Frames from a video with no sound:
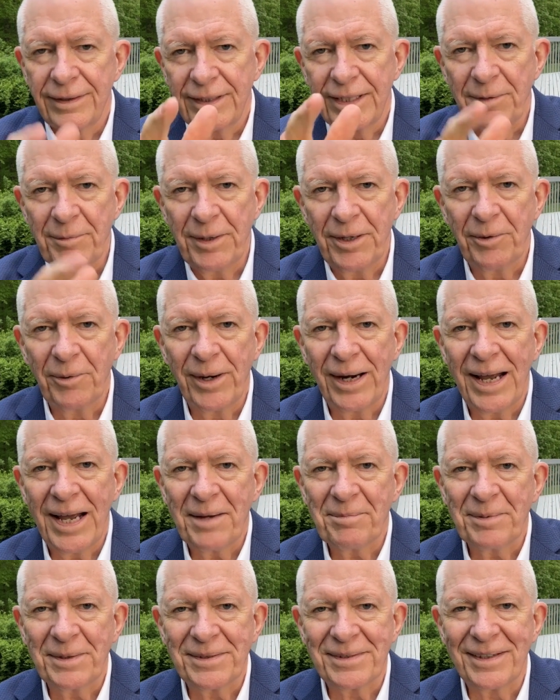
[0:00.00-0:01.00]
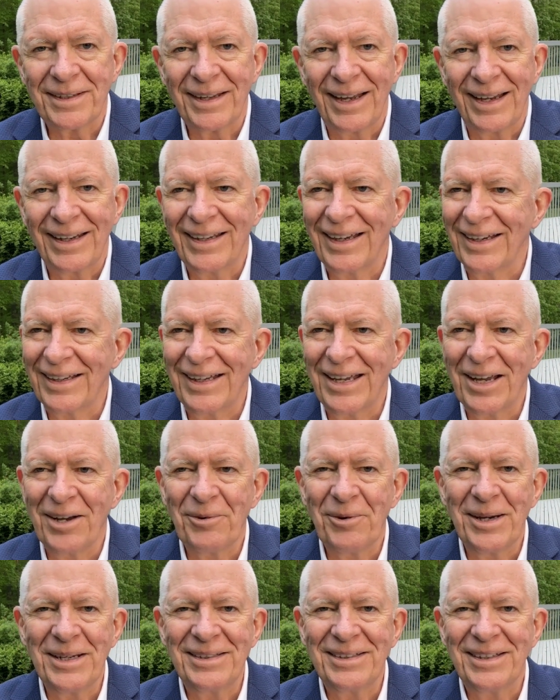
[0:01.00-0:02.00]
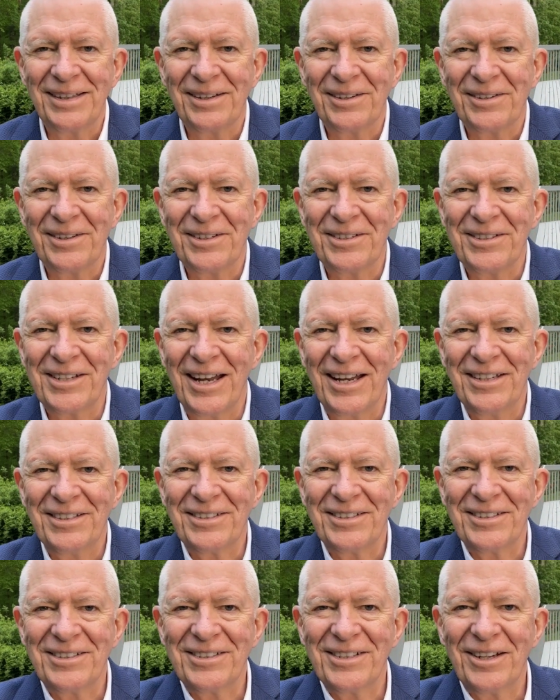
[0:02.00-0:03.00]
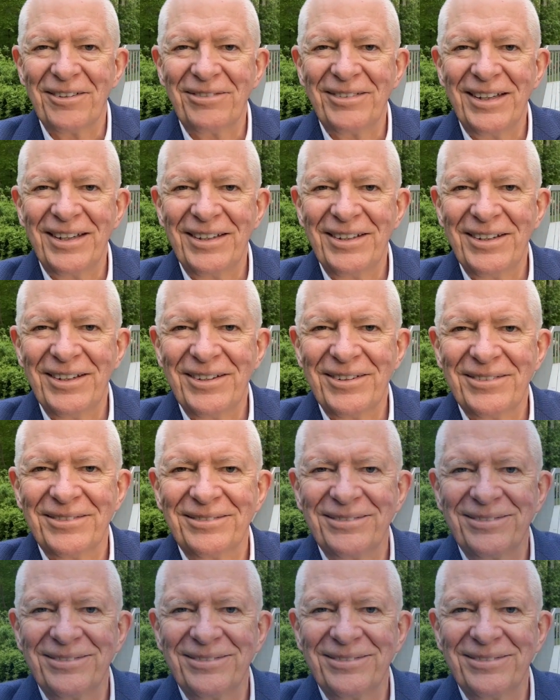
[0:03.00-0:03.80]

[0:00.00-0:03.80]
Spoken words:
Let me know what happens. I can't wait to hear the change and shift in you.